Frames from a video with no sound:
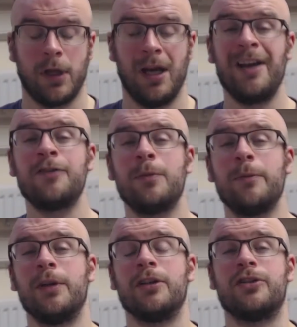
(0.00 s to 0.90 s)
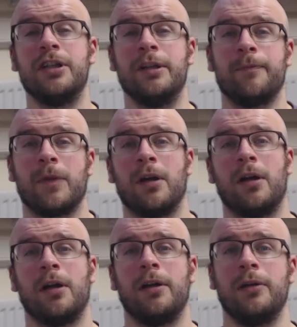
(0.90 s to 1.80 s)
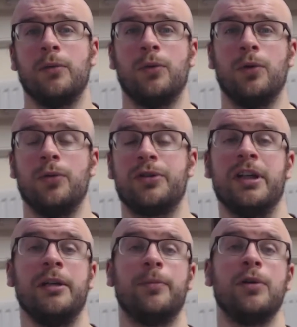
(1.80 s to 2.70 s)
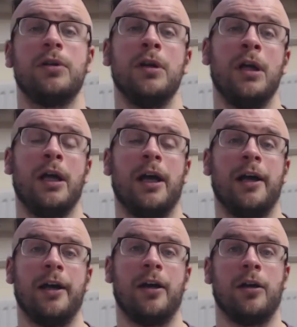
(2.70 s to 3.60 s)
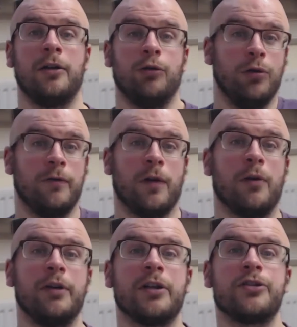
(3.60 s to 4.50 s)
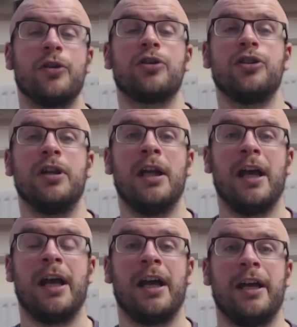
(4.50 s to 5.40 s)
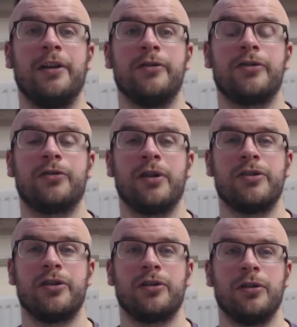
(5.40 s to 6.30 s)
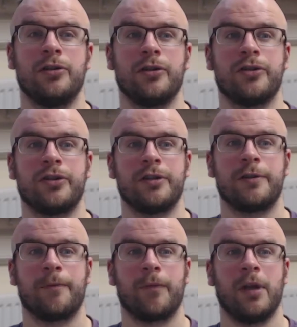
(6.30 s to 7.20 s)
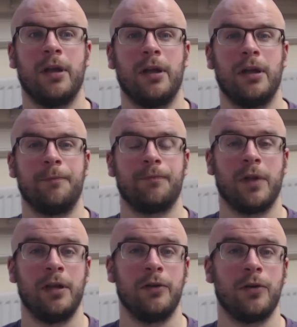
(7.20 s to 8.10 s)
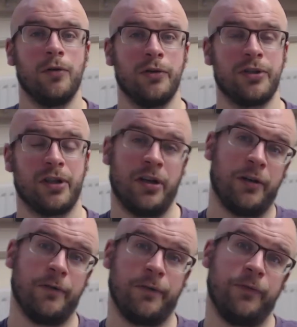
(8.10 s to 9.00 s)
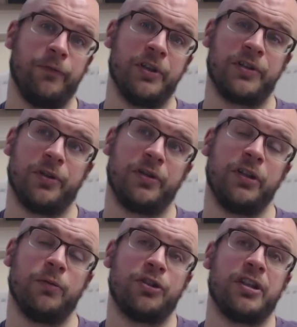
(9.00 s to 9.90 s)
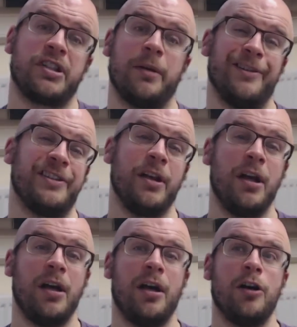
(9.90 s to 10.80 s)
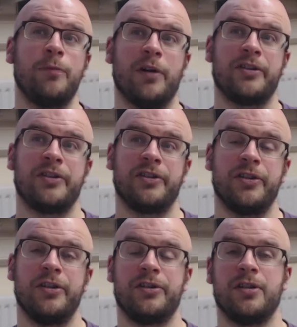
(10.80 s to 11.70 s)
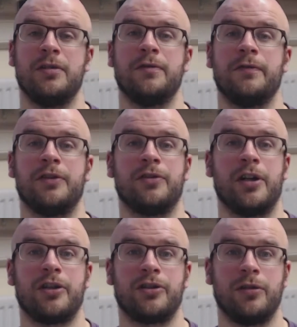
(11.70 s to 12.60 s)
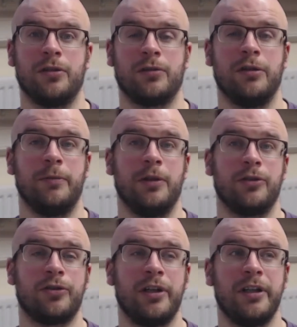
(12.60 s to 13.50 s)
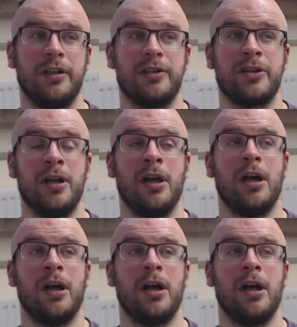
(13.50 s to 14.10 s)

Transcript: After my PhD, I wrote a book on rule of law reconstruction and transitional justice. And in the course of this study, which examined how processes of international criminal trials,